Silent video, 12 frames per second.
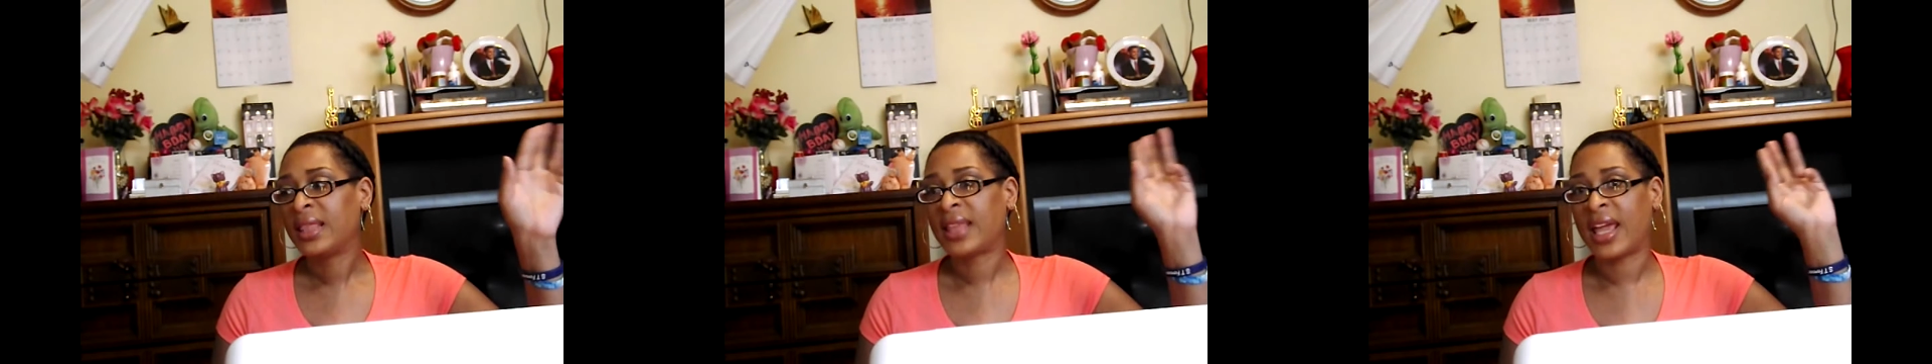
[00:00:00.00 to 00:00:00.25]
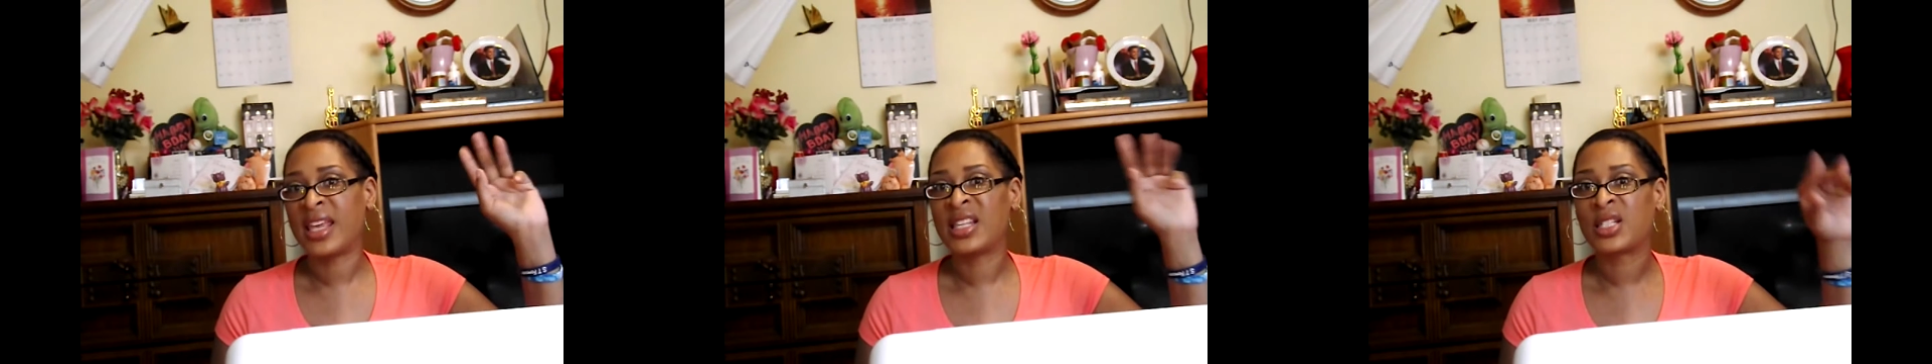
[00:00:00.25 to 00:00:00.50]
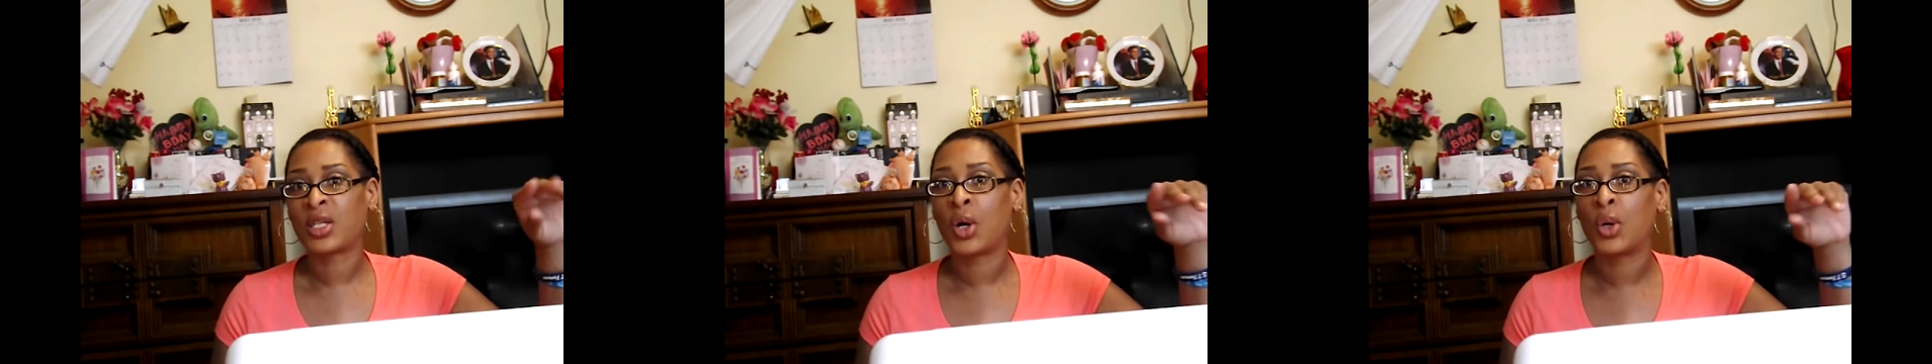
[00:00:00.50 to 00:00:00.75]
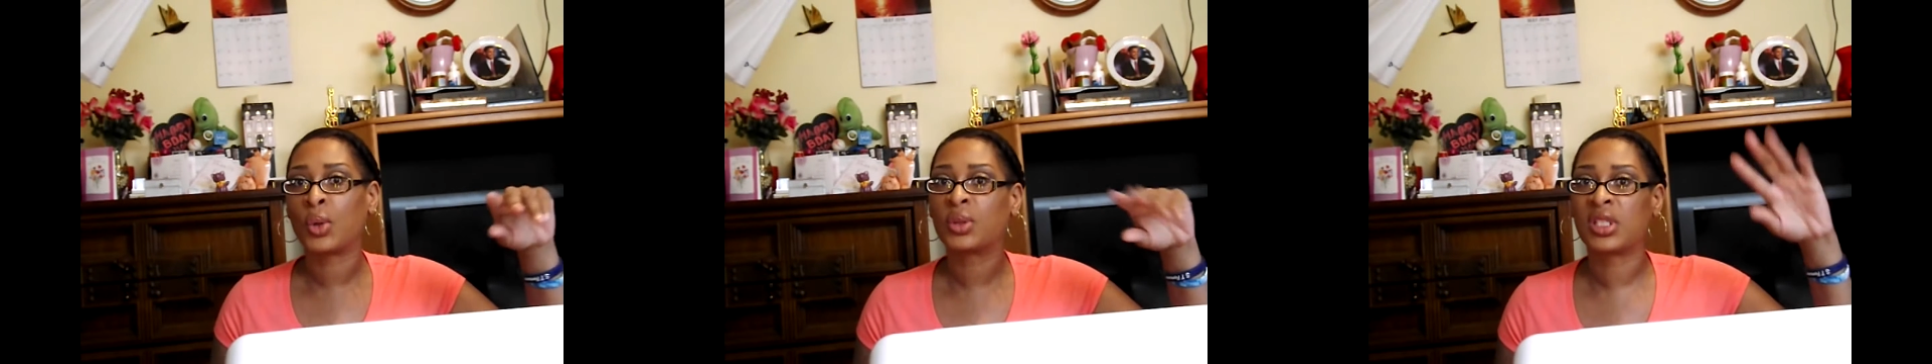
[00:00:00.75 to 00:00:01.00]
that he
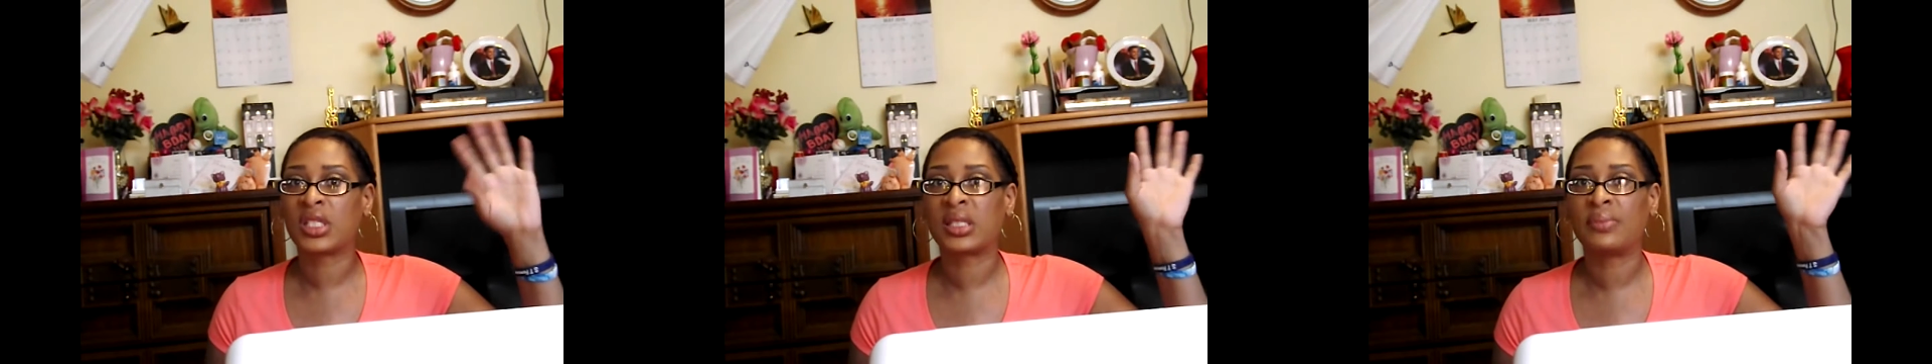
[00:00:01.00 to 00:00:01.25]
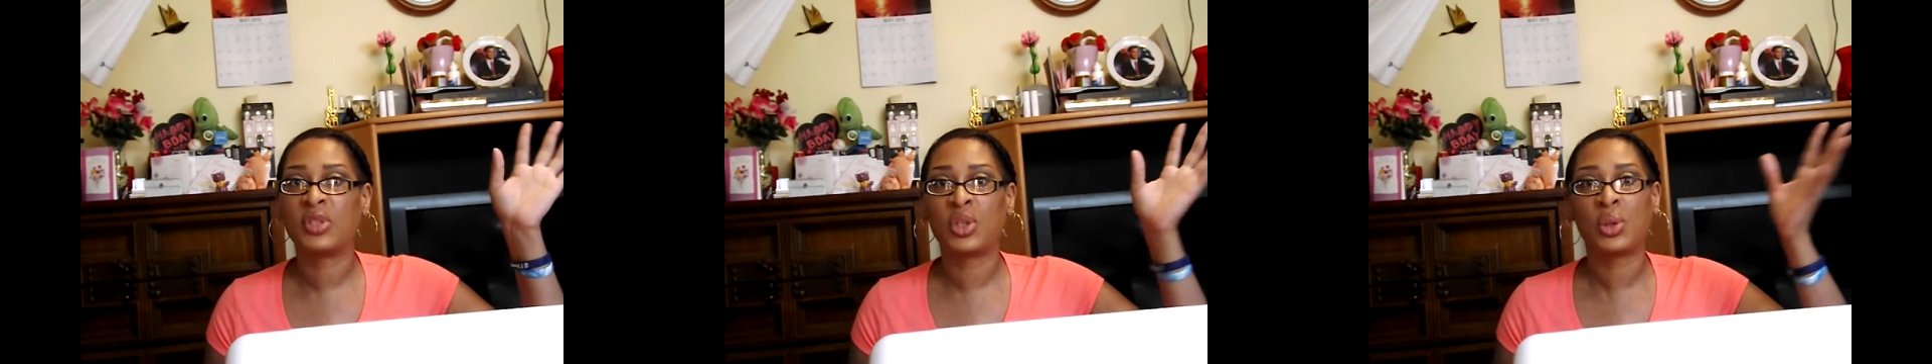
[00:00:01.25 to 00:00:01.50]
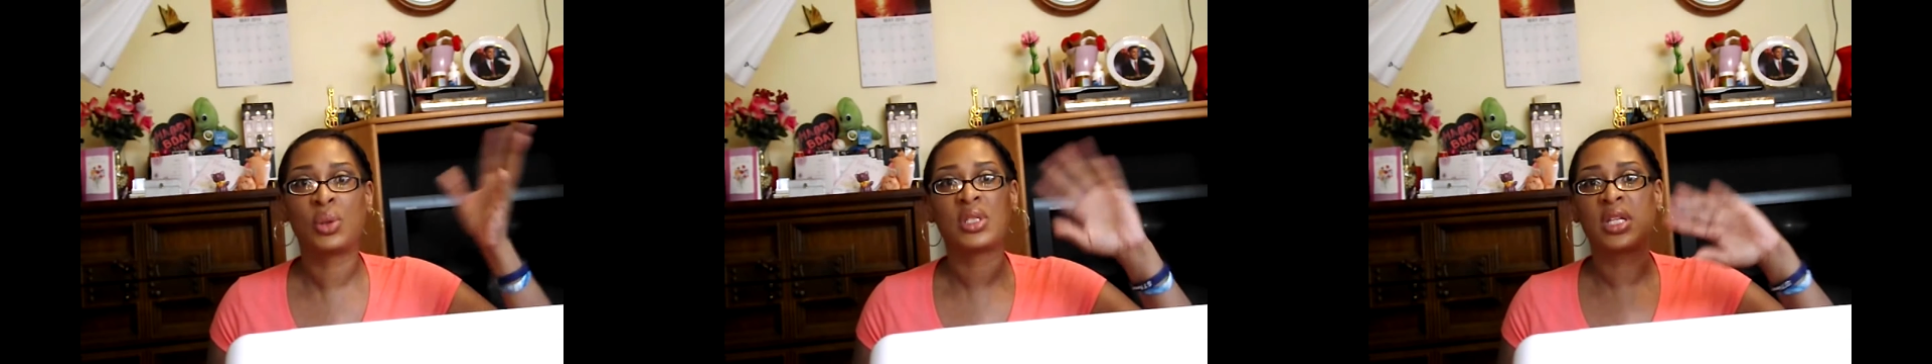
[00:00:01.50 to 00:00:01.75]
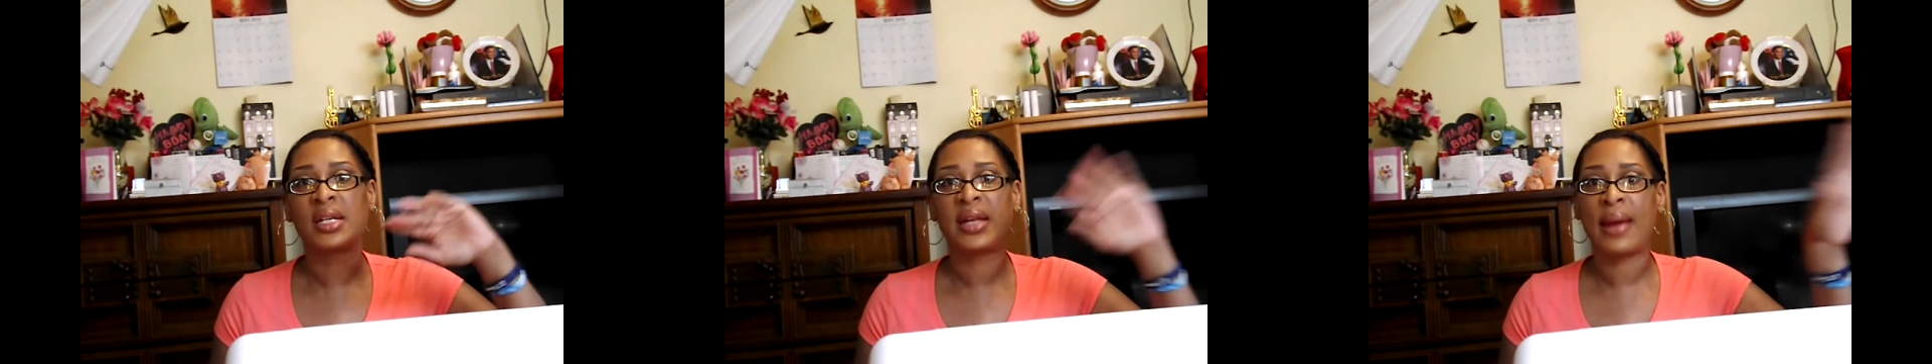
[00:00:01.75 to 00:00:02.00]
sold to some dudes
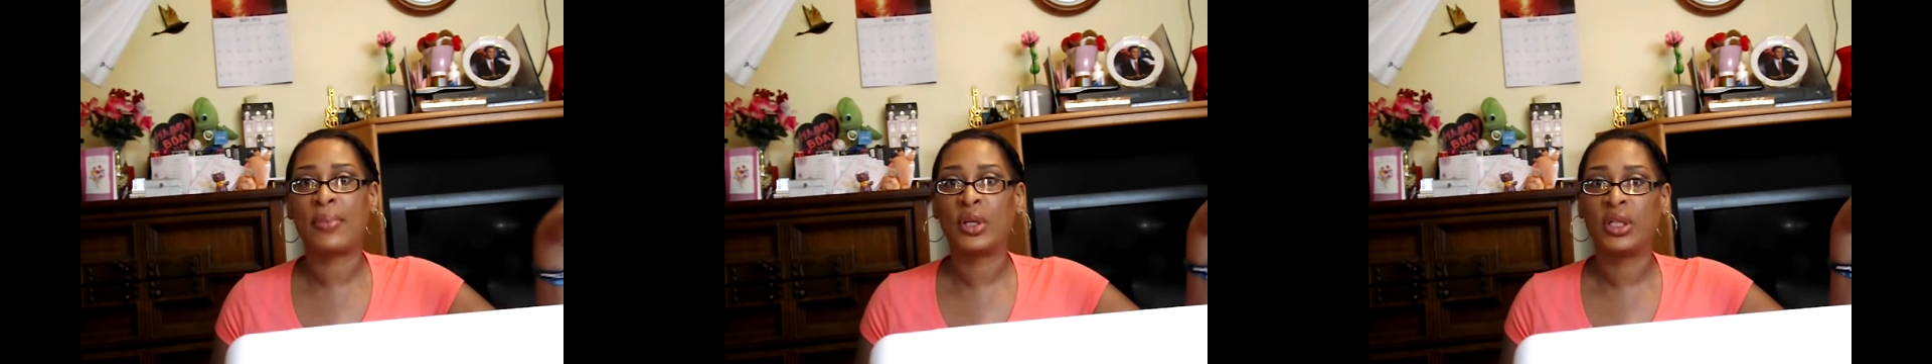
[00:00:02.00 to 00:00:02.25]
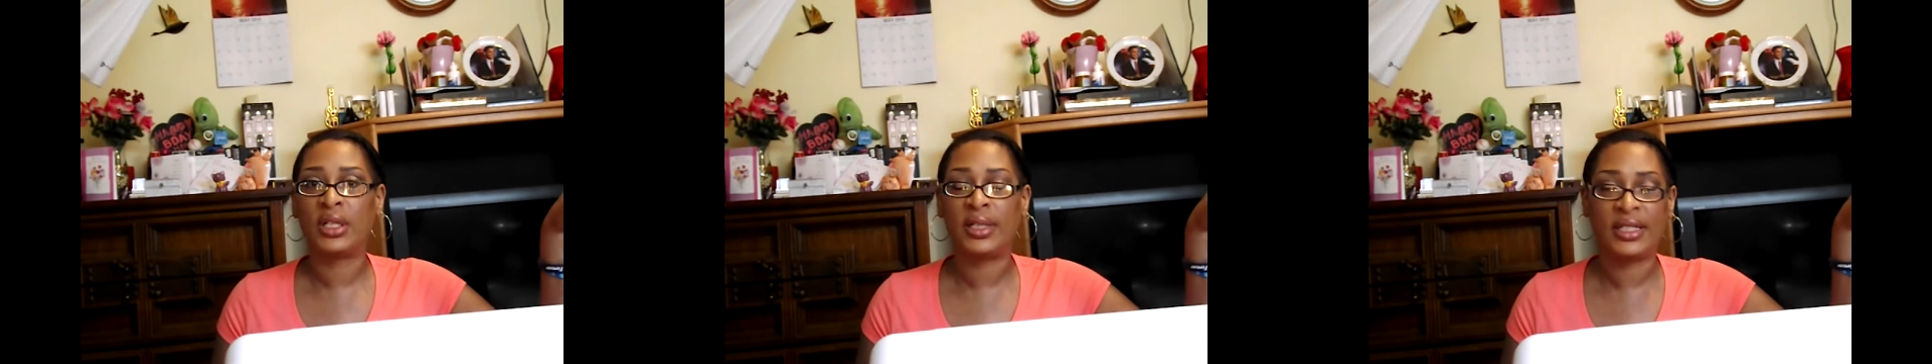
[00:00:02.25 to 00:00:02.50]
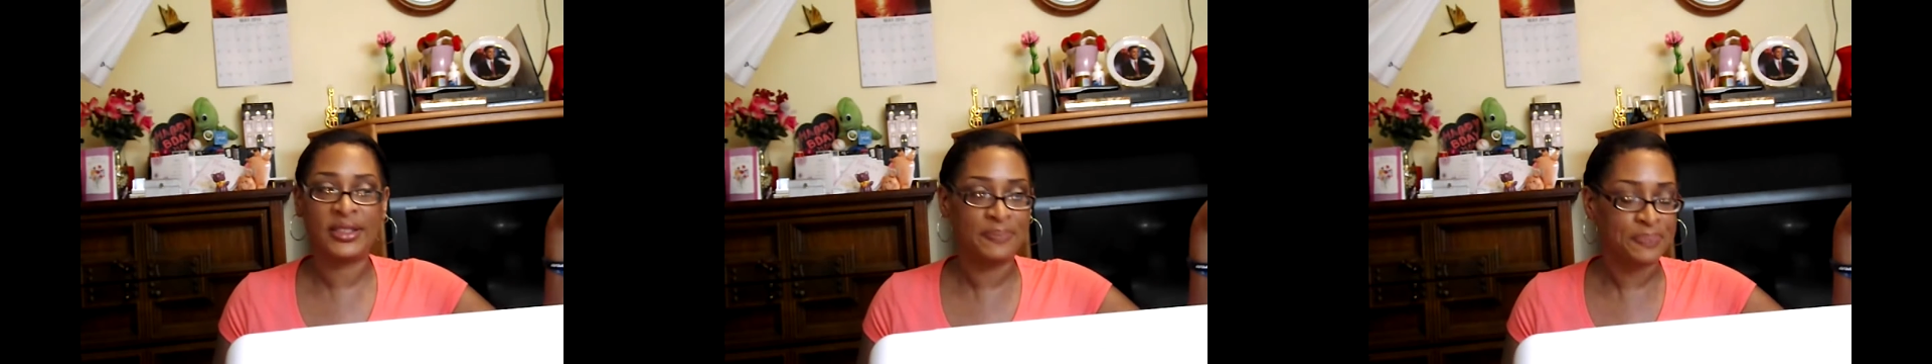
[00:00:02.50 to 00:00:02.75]
in the neighborhood